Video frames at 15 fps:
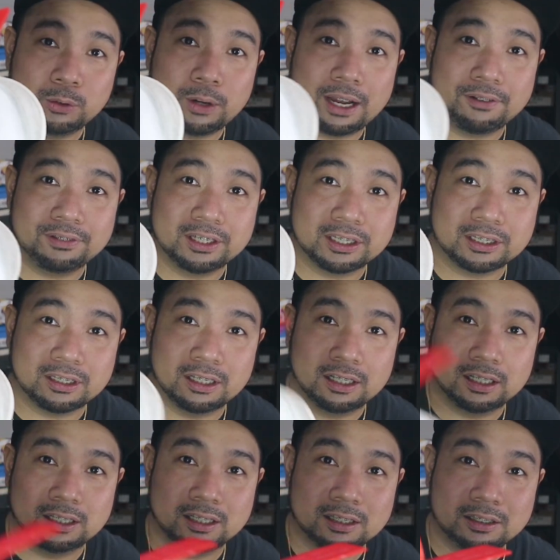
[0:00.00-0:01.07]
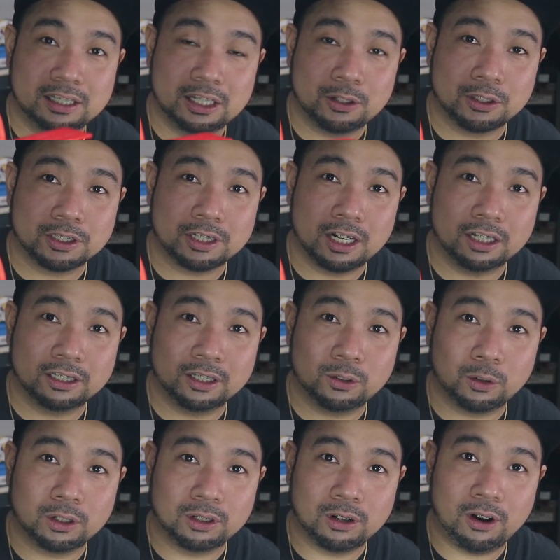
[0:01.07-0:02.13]
do have this
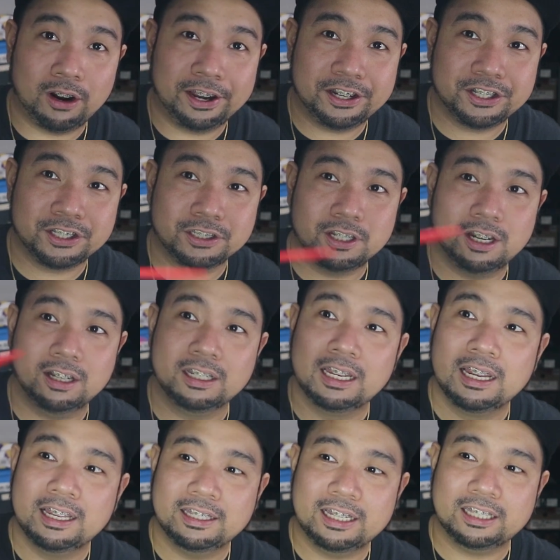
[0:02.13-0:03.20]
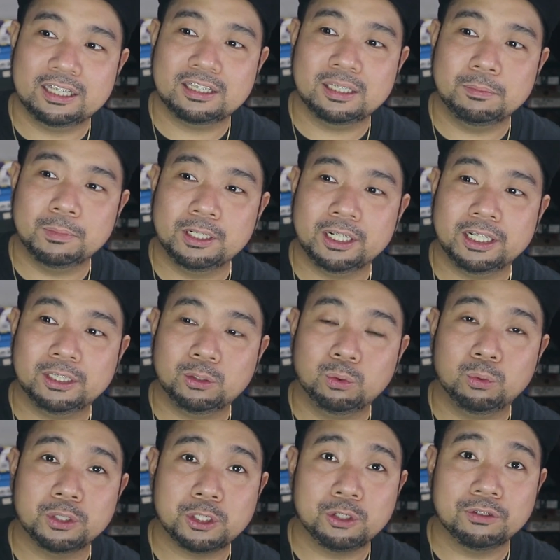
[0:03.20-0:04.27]
deconstructed or raw edge tongue that is similar to
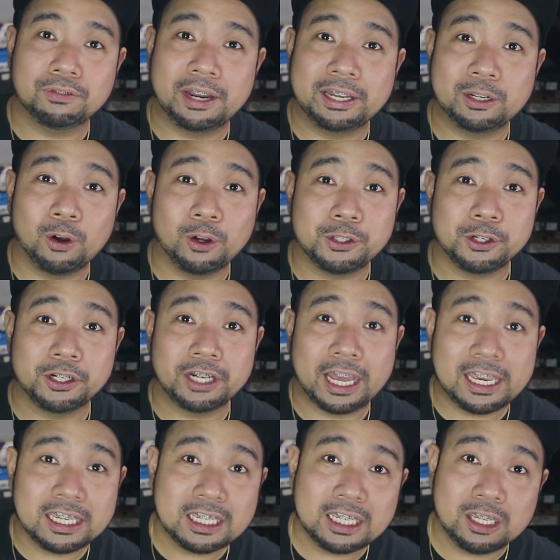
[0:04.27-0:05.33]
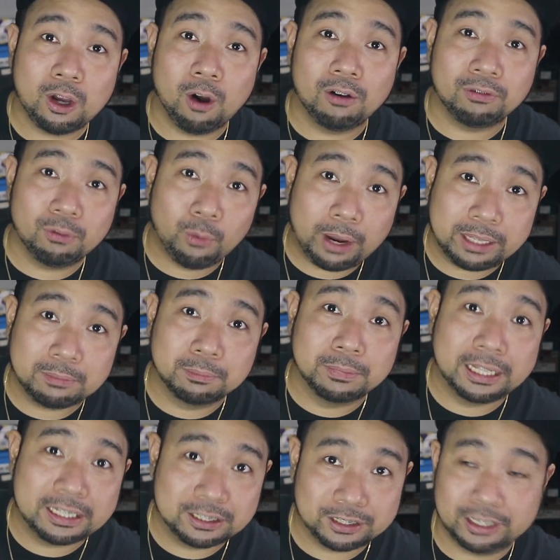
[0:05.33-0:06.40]
what you find on your Nike off-white
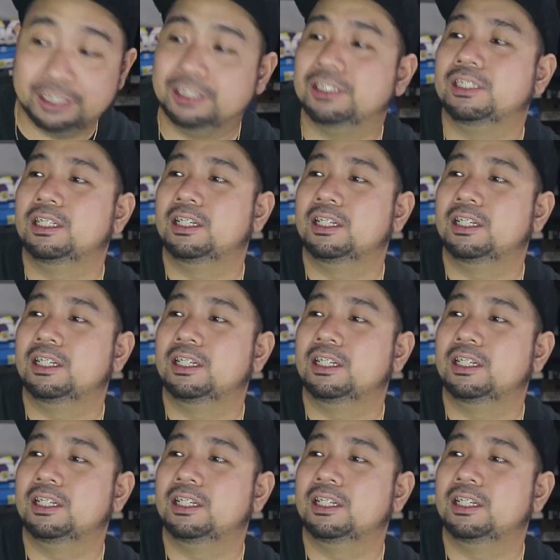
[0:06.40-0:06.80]
blazers.